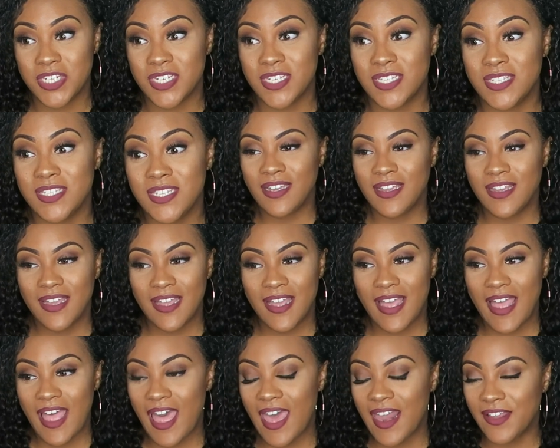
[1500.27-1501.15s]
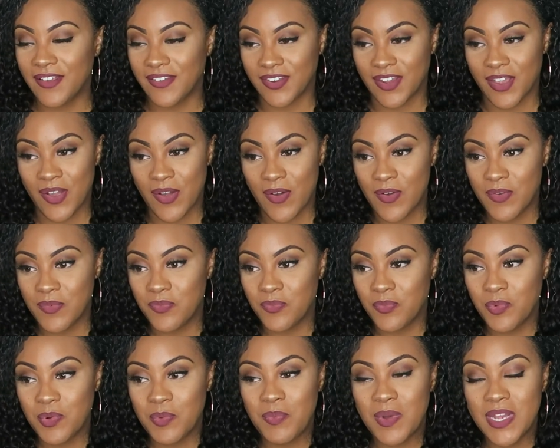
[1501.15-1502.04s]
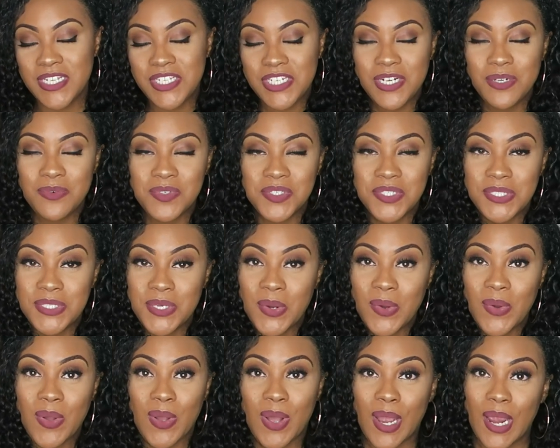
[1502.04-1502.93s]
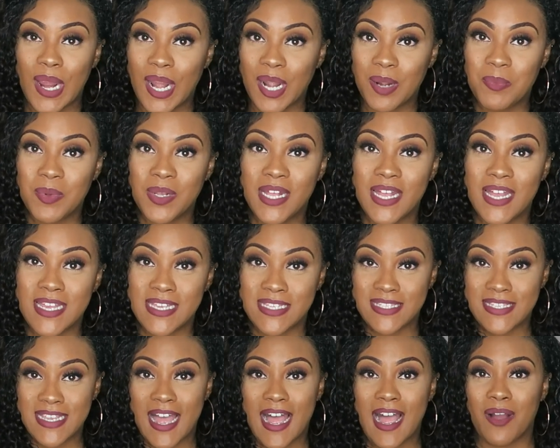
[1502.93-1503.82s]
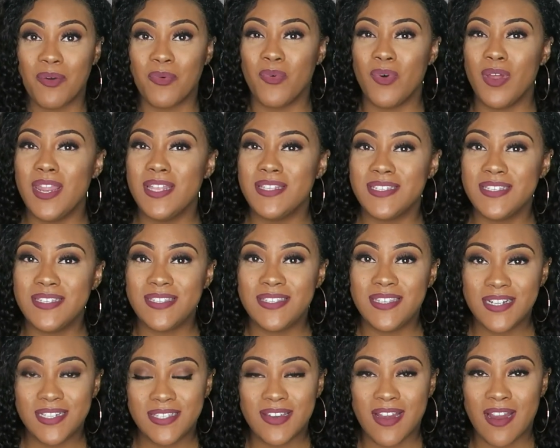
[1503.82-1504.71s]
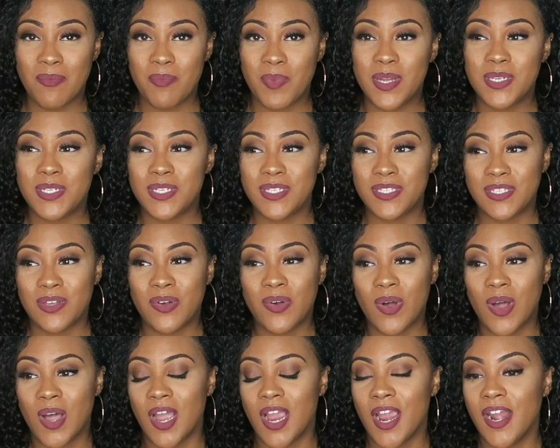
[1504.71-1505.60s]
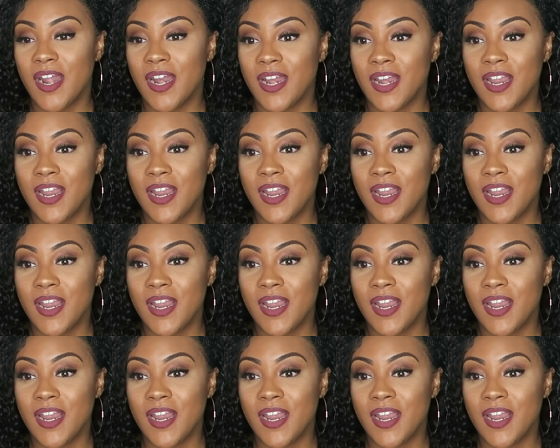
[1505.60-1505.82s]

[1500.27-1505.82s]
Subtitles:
just, I don't know. With budget, it was so hard because I wanted to stick to our budget so hard,